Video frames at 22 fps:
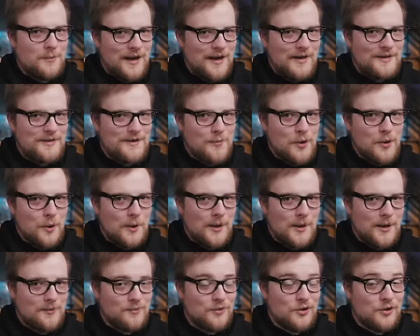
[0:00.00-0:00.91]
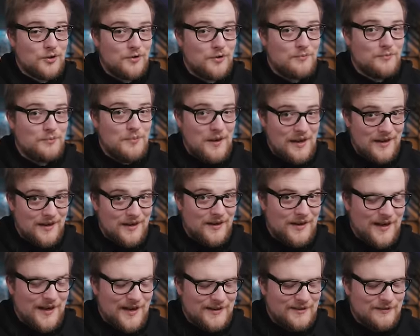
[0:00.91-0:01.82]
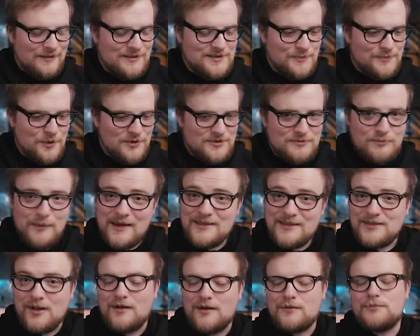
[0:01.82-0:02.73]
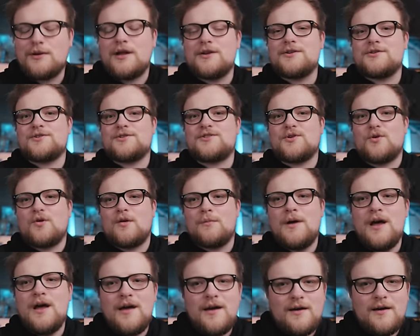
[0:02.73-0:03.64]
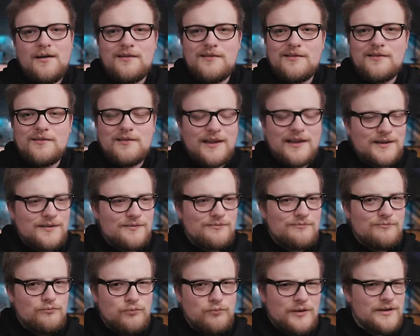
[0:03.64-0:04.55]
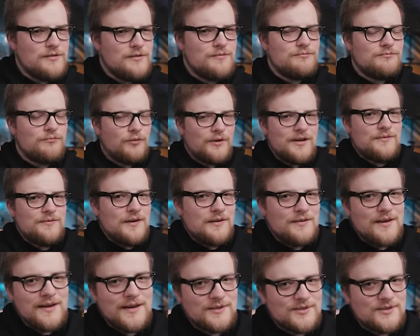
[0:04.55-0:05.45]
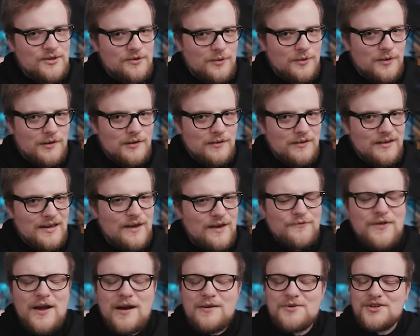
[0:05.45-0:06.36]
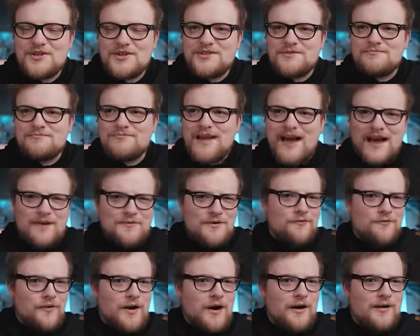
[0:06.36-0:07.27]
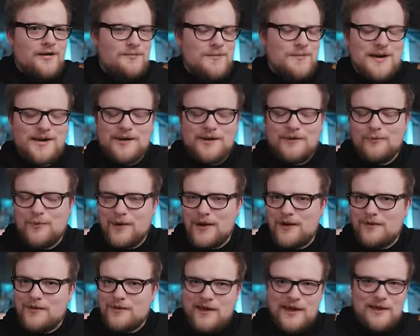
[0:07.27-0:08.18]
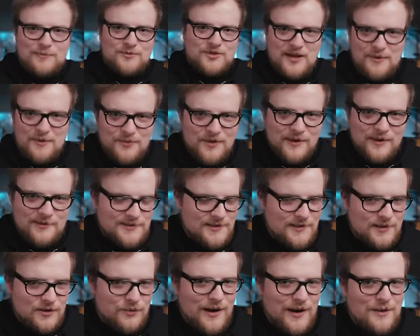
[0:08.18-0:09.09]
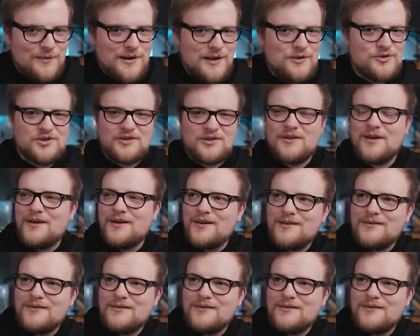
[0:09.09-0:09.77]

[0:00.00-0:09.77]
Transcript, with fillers: Pandamonium could be. And I suppose based on Plunderstorm, like, what do you, what do you think they could do? If they're just having fun and making weird game jam things in the WoW engine,